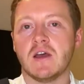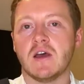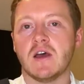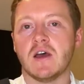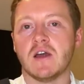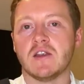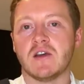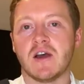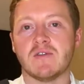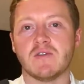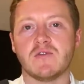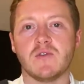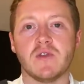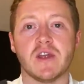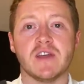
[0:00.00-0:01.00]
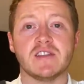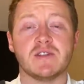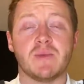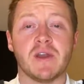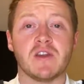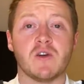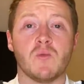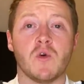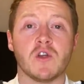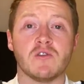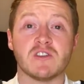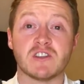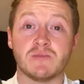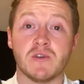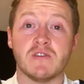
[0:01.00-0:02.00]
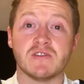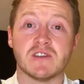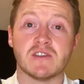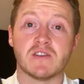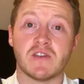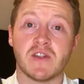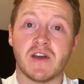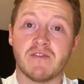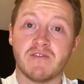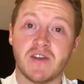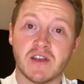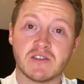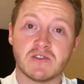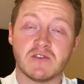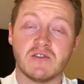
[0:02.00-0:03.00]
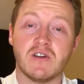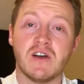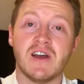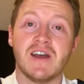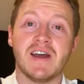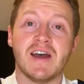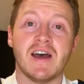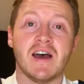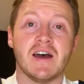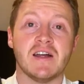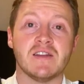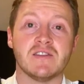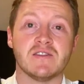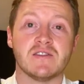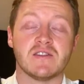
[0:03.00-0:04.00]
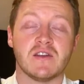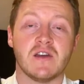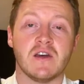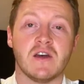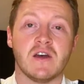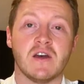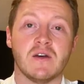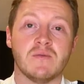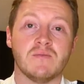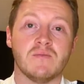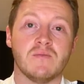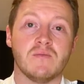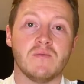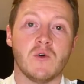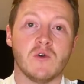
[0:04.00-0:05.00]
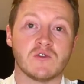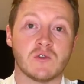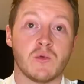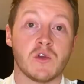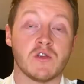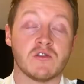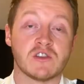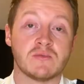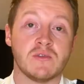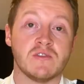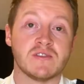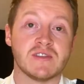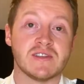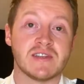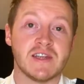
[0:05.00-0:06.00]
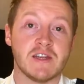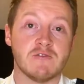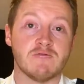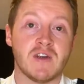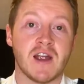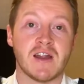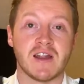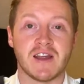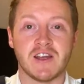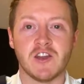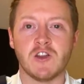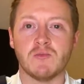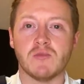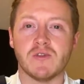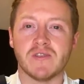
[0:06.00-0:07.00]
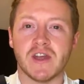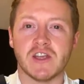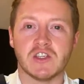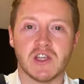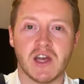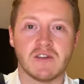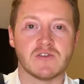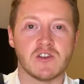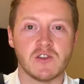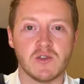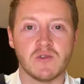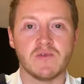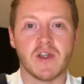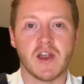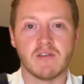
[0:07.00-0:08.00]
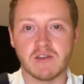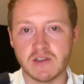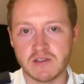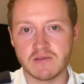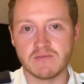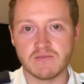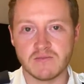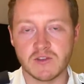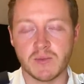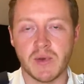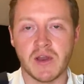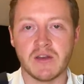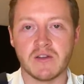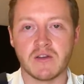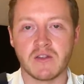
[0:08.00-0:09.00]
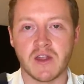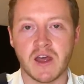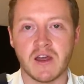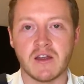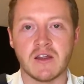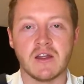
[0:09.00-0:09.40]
and you'll have a few days depending on what your experience is on that vessel, and also what your experience is in rank, and the number of days you have to do varies depending on that.